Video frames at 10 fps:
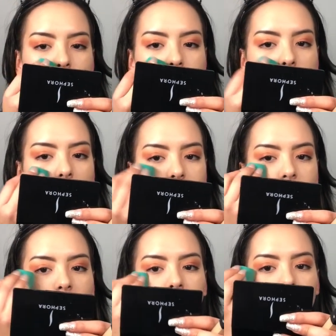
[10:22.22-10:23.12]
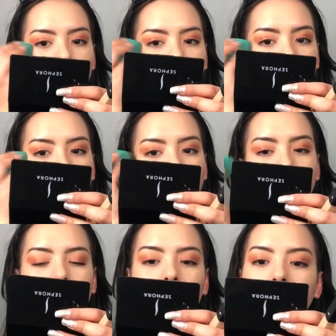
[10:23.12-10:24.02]
So yeah, definitely my
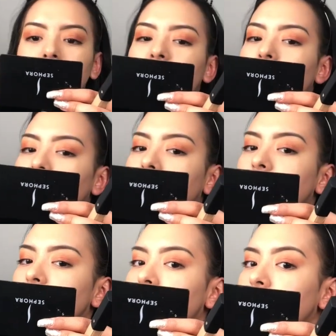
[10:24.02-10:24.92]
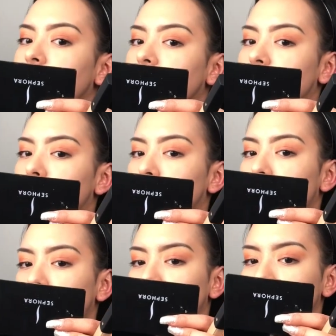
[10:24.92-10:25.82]
view on the foundation. It is
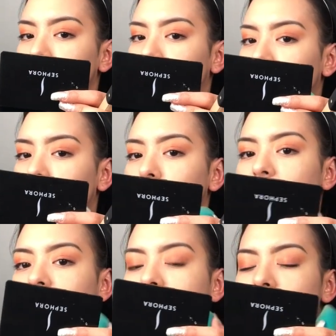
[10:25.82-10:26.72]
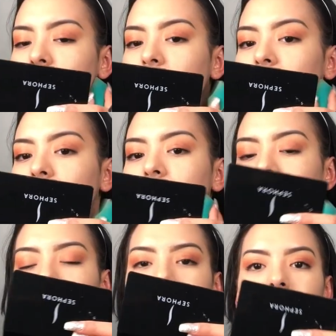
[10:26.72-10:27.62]
so beautiful. It is setting
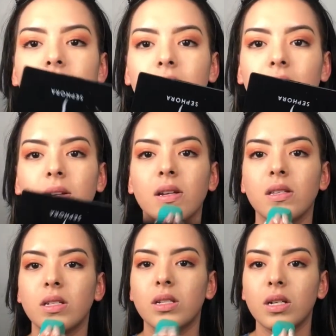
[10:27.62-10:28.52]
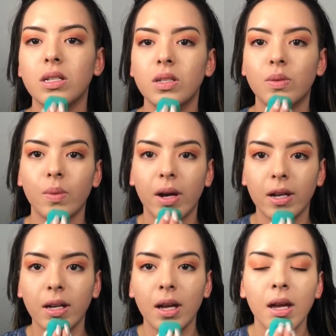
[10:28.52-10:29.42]
into the skin just
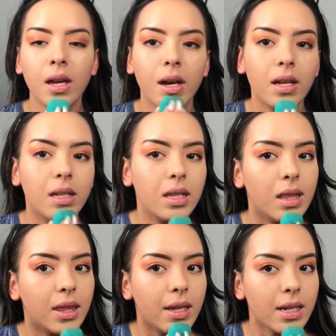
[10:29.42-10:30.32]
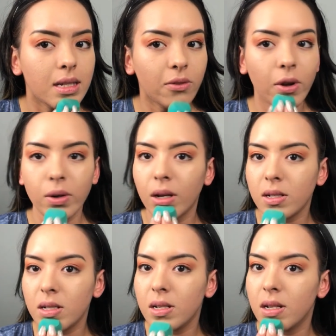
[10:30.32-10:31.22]
right. And then this
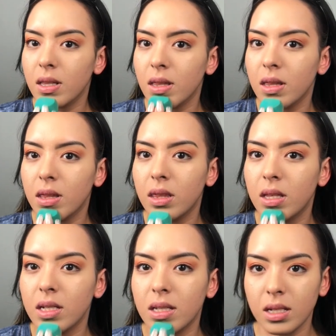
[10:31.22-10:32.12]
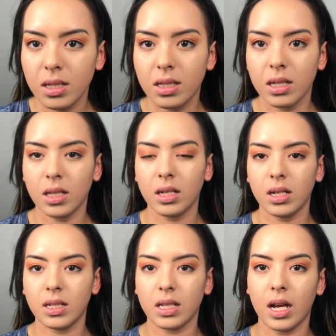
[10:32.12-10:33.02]
foundation and this concealer
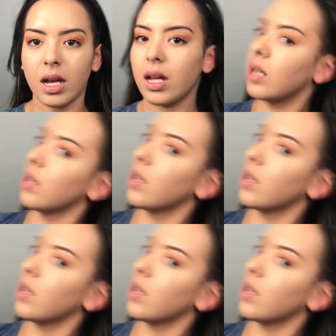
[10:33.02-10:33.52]
is like